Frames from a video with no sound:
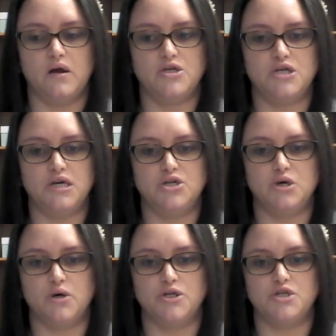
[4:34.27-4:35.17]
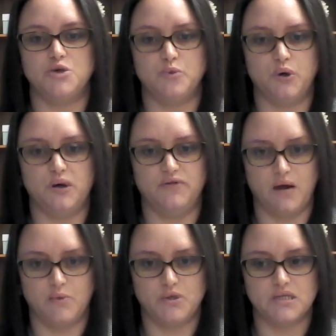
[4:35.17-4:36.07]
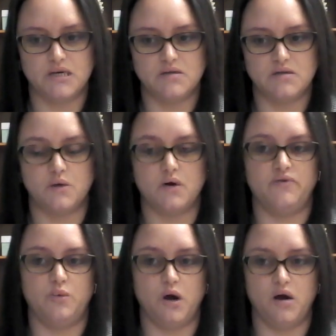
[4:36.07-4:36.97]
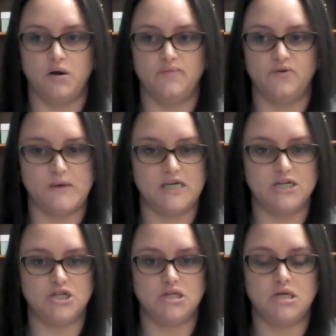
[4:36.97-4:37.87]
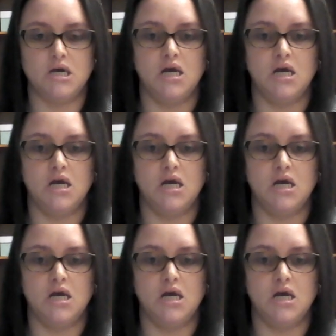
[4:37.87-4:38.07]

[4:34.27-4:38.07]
she charges 2.5%. So if you want her information,